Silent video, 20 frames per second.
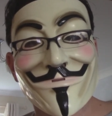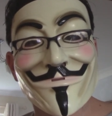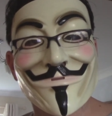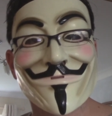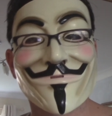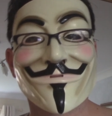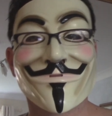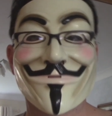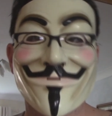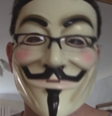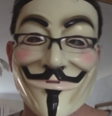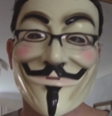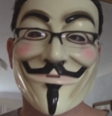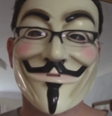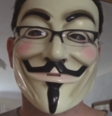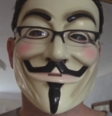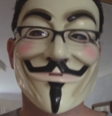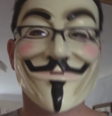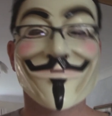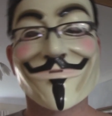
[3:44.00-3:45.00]
The EU
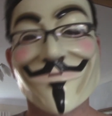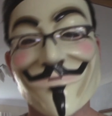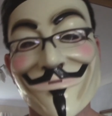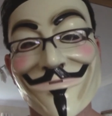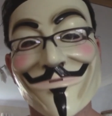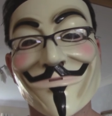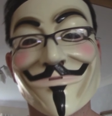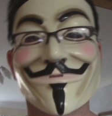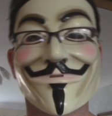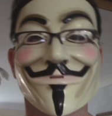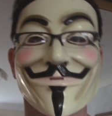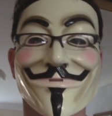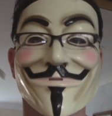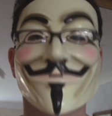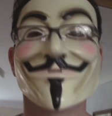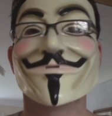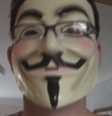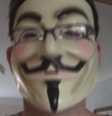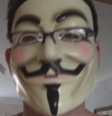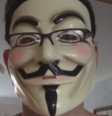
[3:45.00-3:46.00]
is one issue that
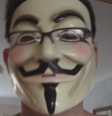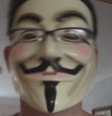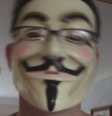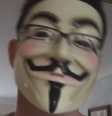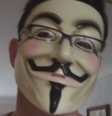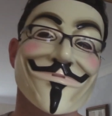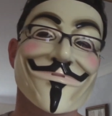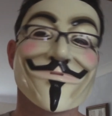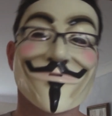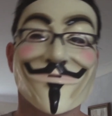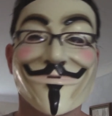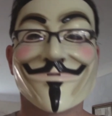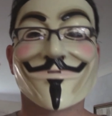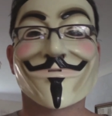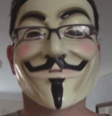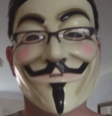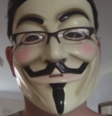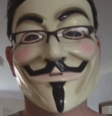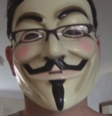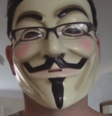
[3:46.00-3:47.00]
people are
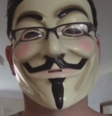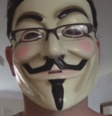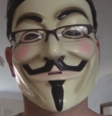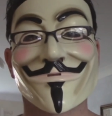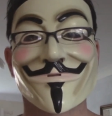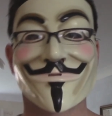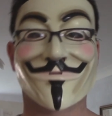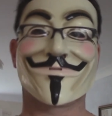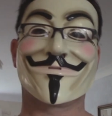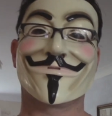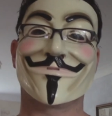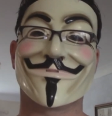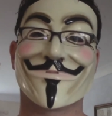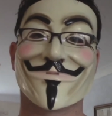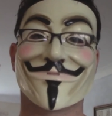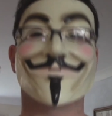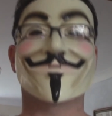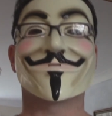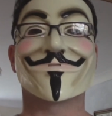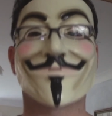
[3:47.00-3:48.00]
concerned about, and
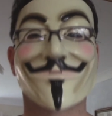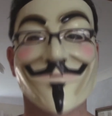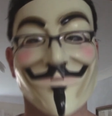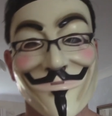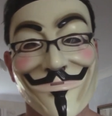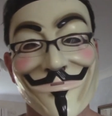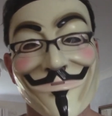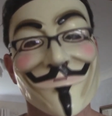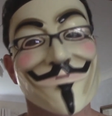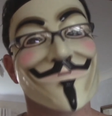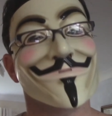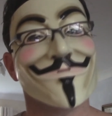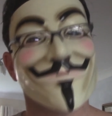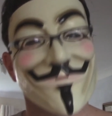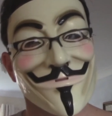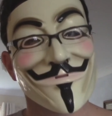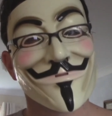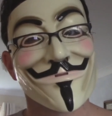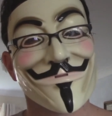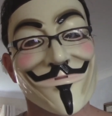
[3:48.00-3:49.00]
now David
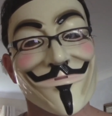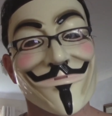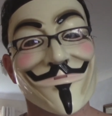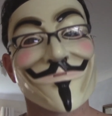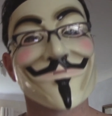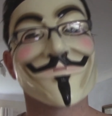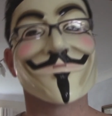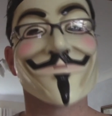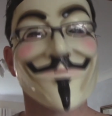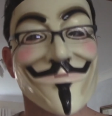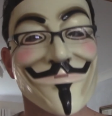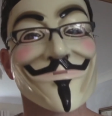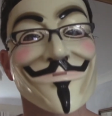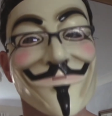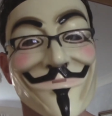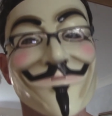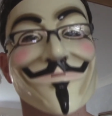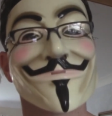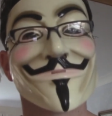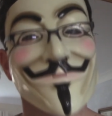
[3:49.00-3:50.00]
Cameron, God rest
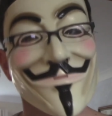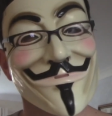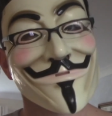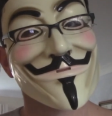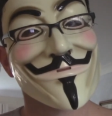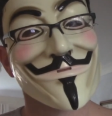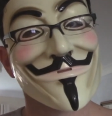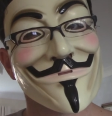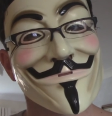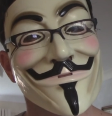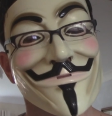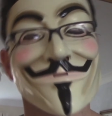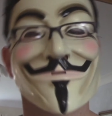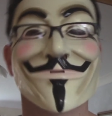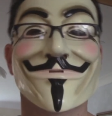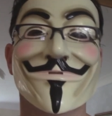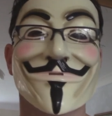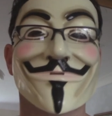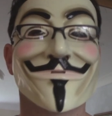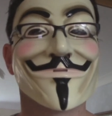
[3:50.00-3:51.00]
his soul,
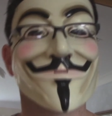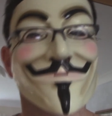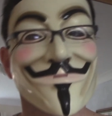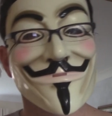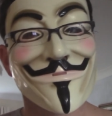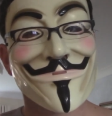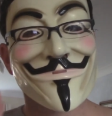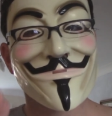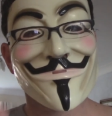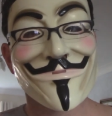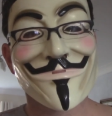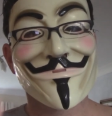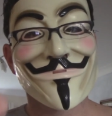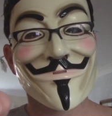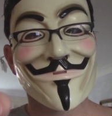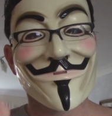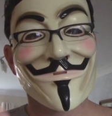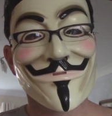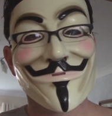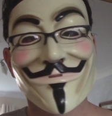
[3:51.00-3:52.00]
can look into the
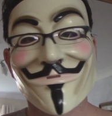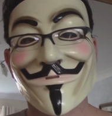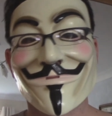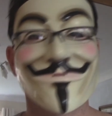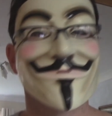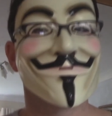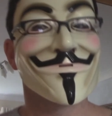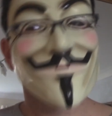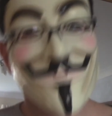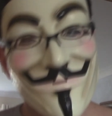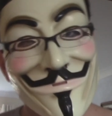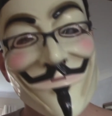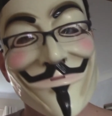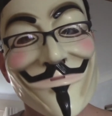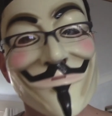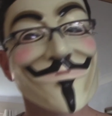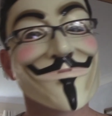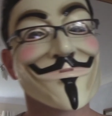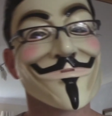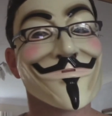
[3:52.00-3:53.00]
camera with his hand on
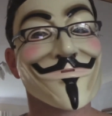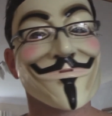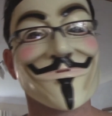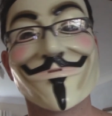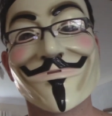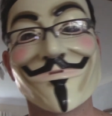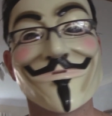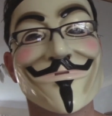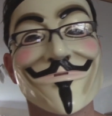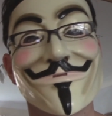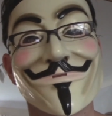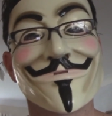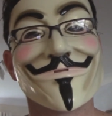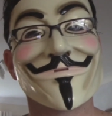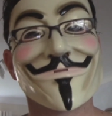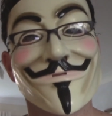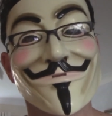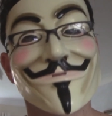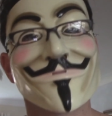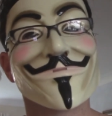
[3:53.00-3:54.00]
his heart and
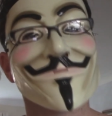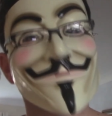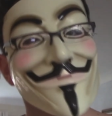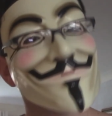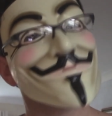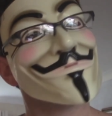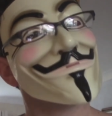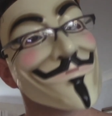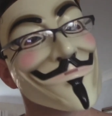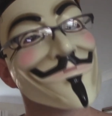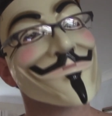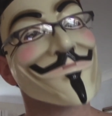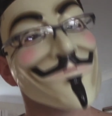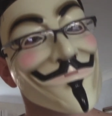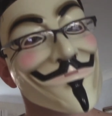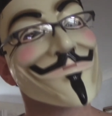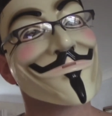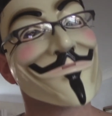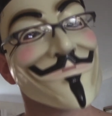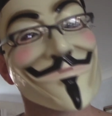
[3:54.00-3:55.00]
say he did his
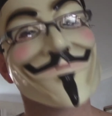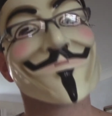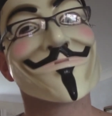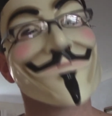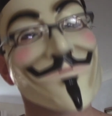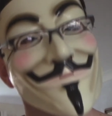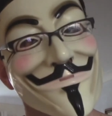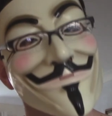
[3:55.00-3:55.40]
best for his